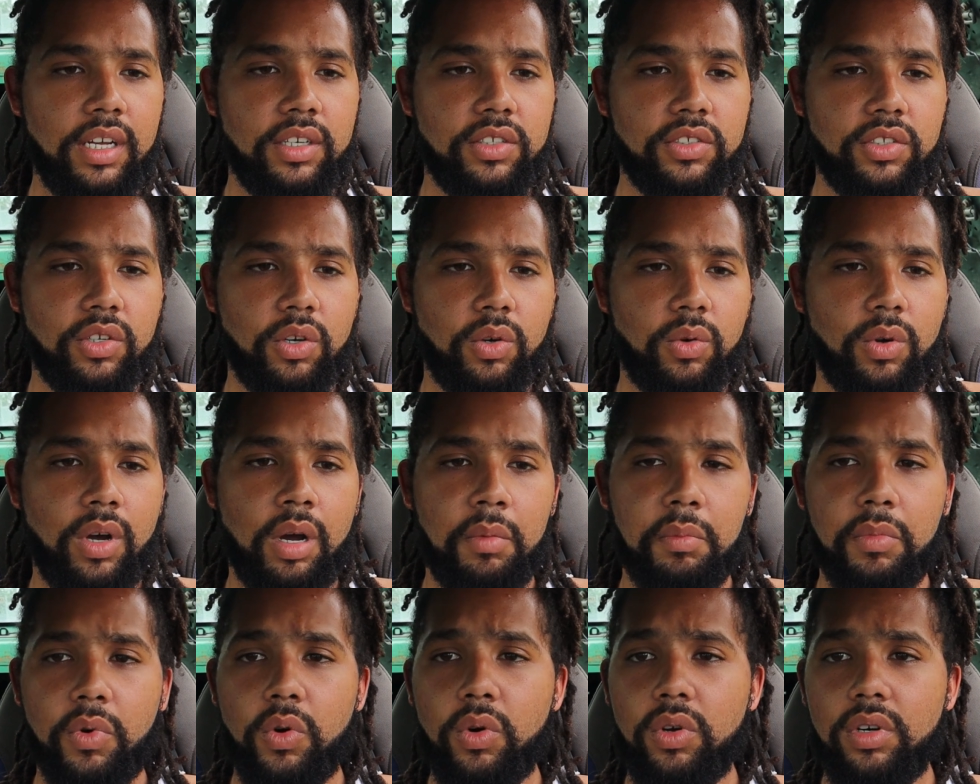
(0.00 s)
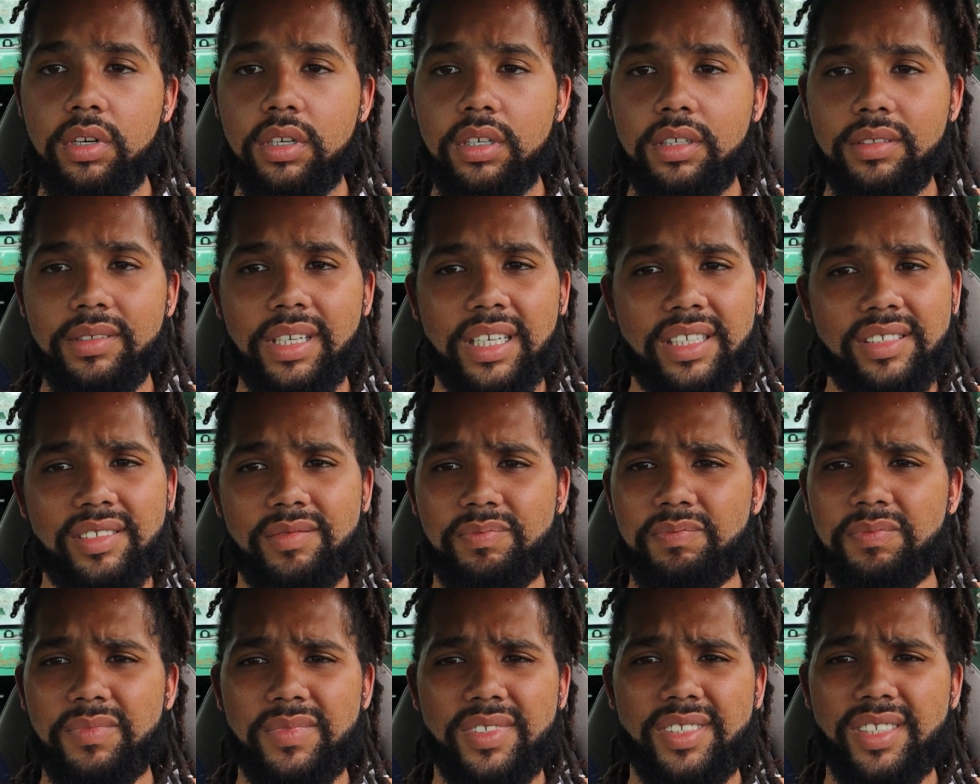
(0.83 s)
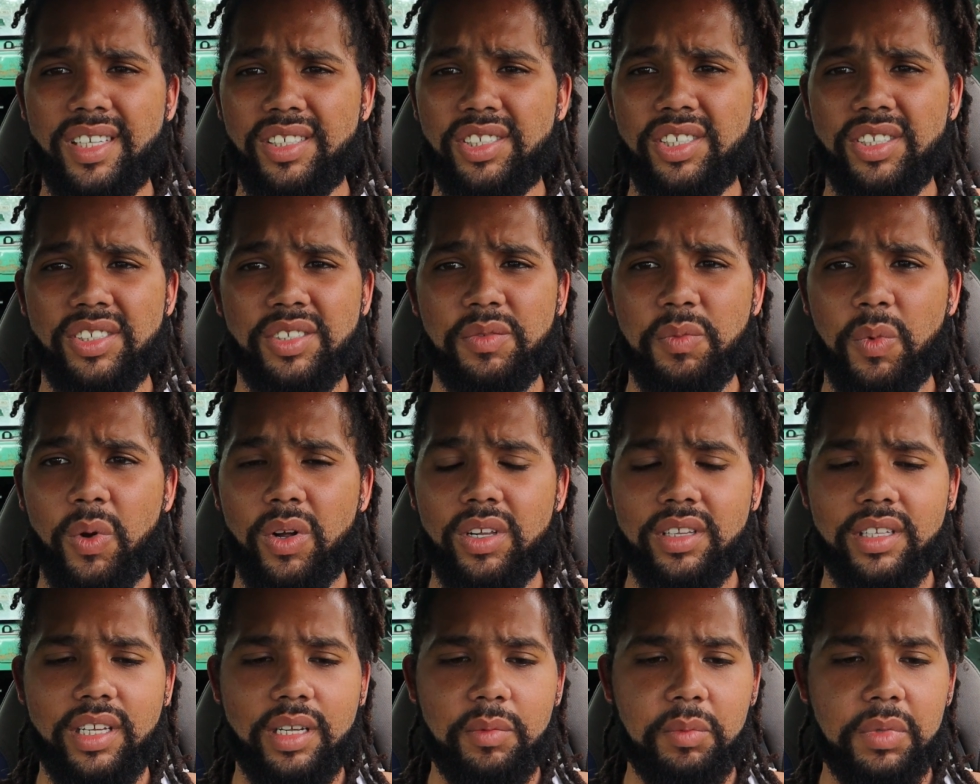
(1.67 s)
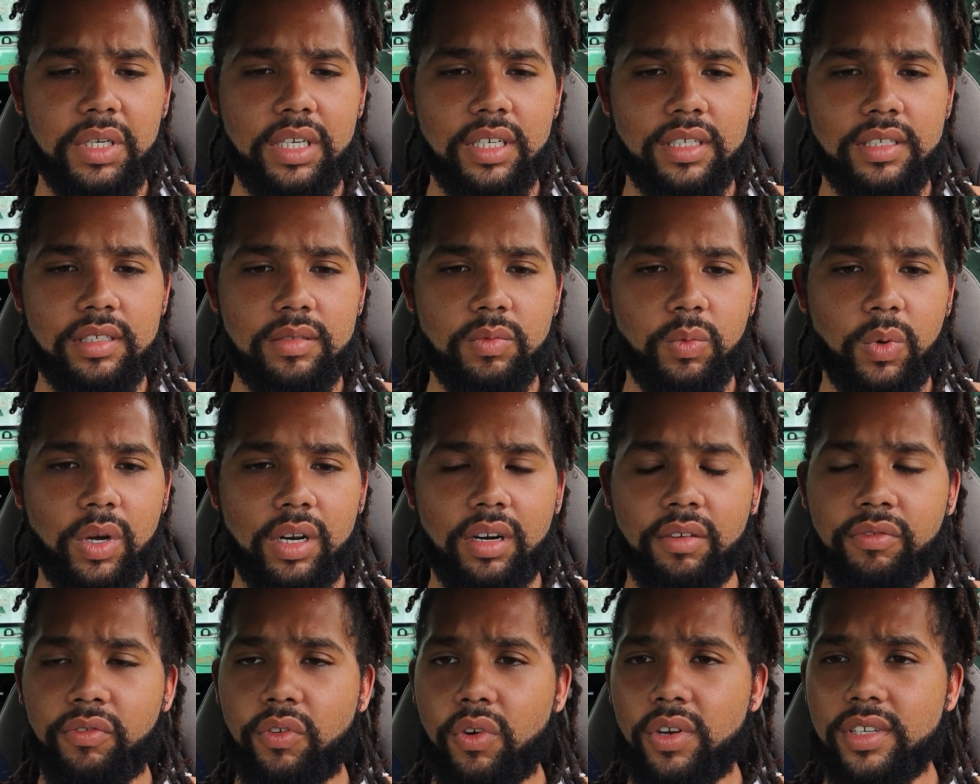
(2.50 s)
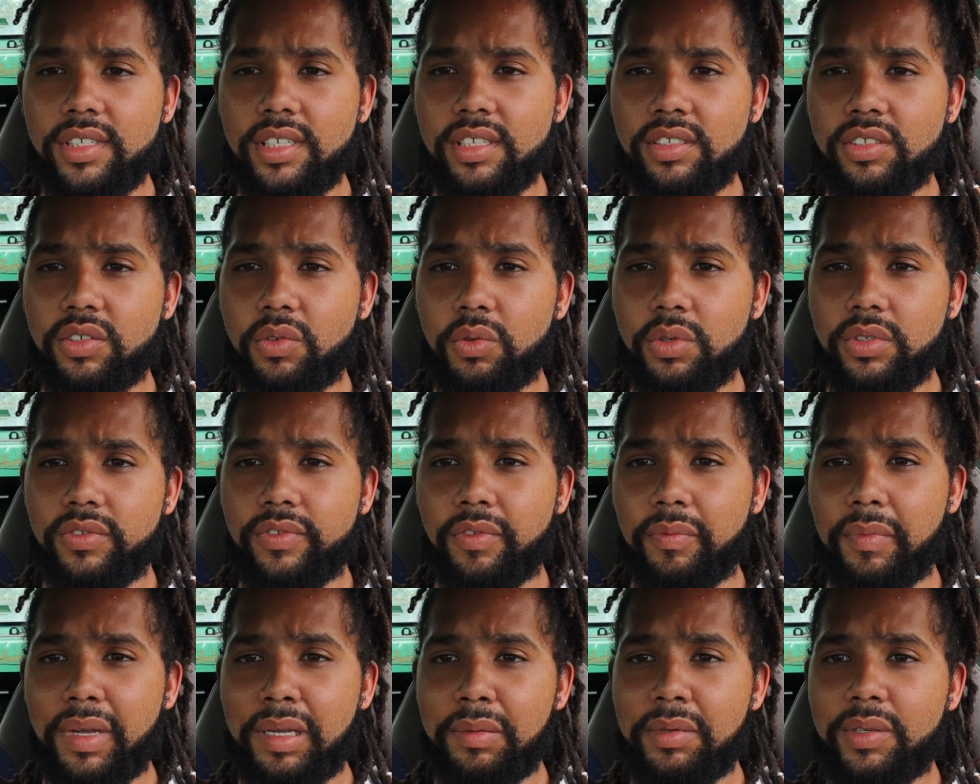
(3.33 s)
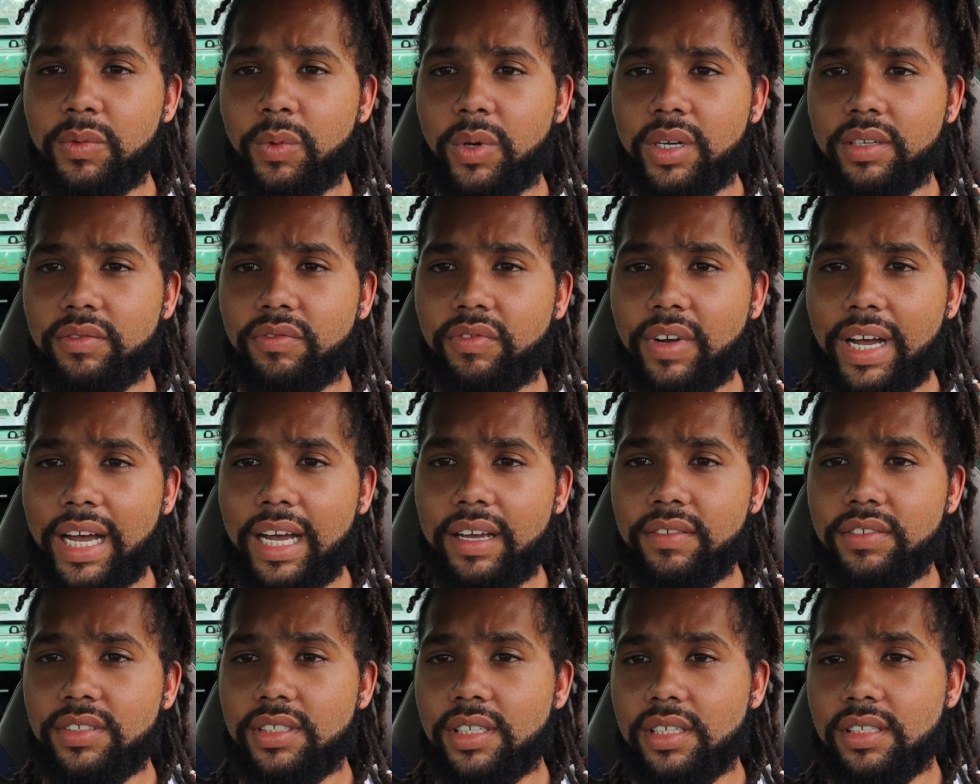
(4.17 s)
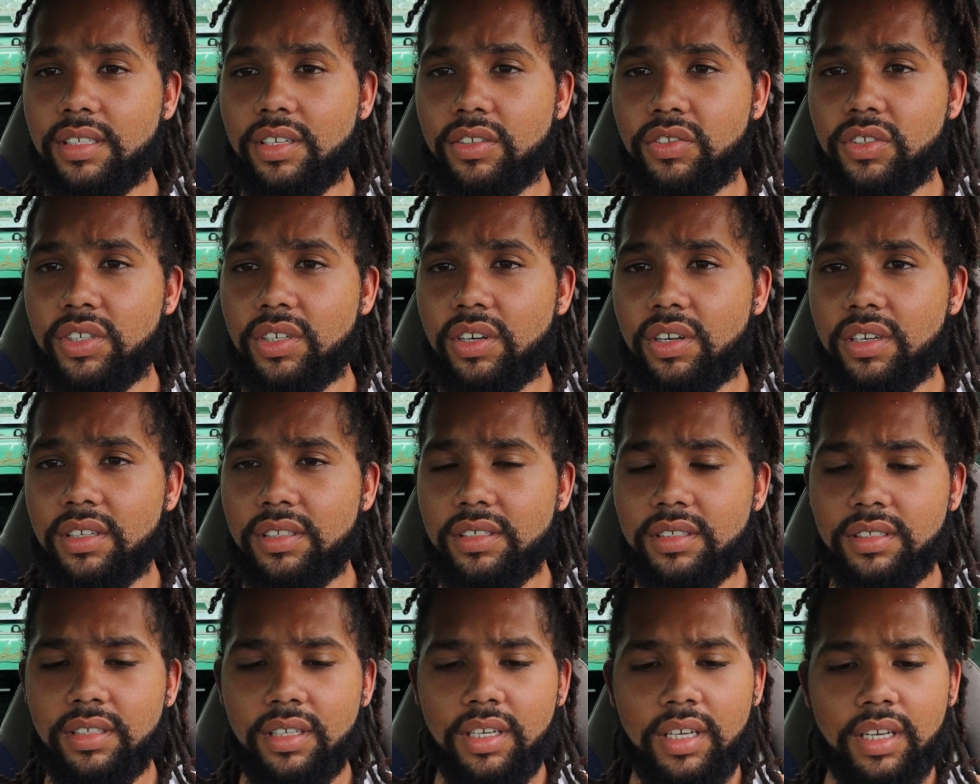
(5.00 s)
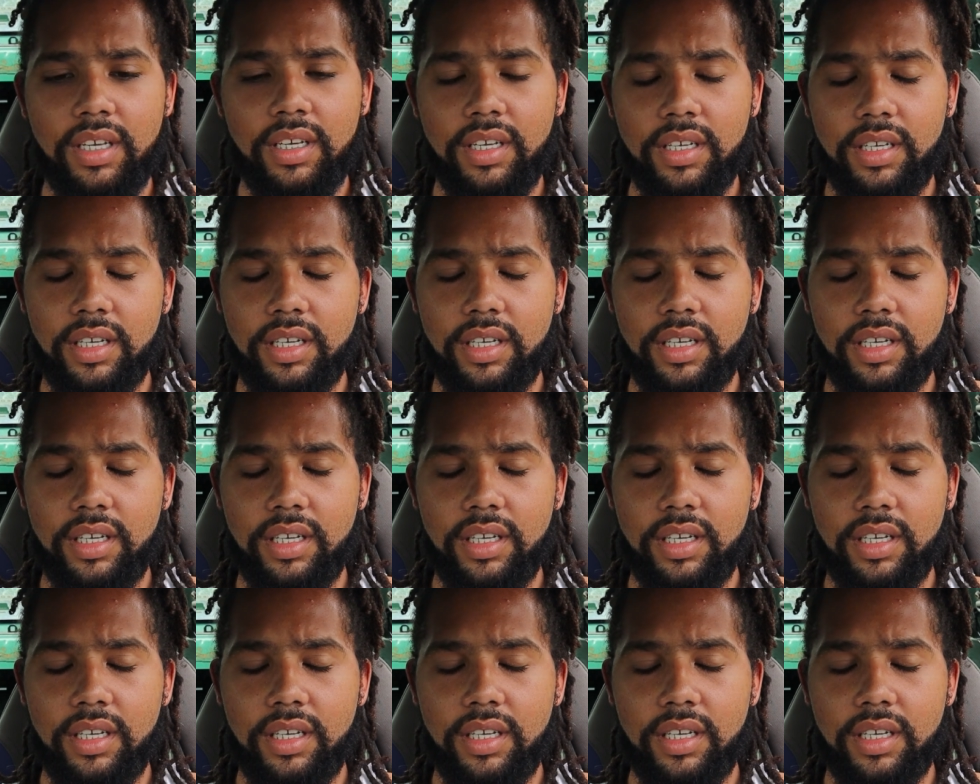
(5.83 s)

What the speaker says: So a motor is such a small thing, because what, a 4.6 goes for maybe what, $500-600.